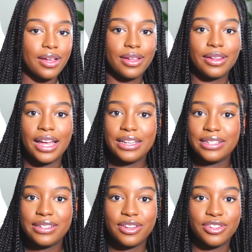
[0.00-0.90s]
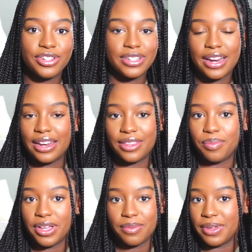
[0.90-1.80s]
glasses are just not the
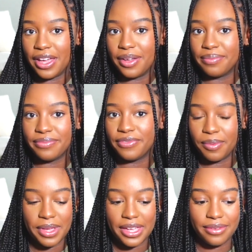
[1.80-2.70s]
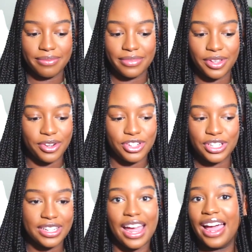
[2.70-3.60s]
pick-me-up for me. They're
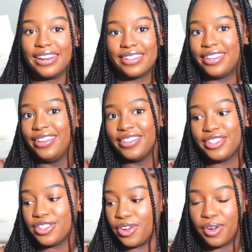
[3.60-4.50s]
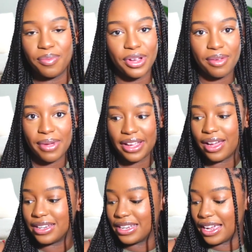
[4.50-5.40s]
just not. So I'm bringing my
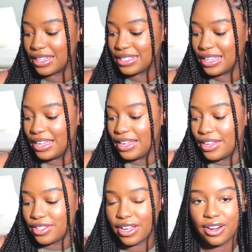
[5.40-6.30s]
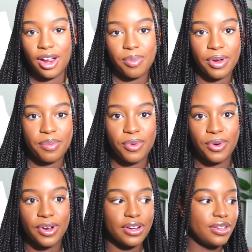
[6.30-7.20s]
contacts so I can operate
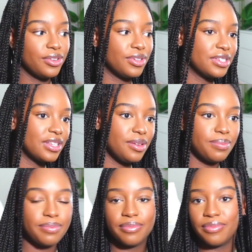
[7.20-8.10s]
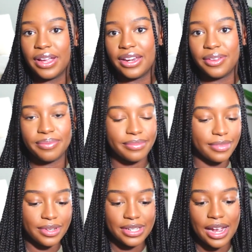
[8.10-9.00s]
more, go to sleep random
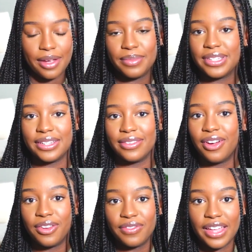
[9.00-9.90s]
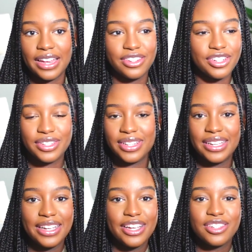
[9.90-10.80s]
times and all of that, and just
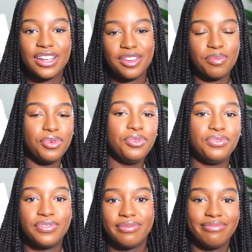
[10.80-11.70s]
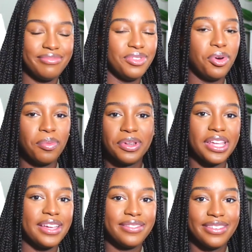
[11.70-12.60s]
so I can move
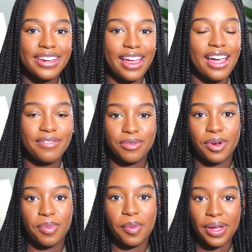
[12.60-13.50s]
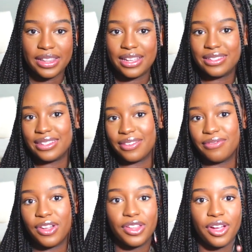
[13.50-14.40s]
normally and not have to worry about my glasses like
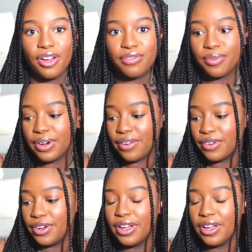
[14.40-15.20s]
falling off or whatever.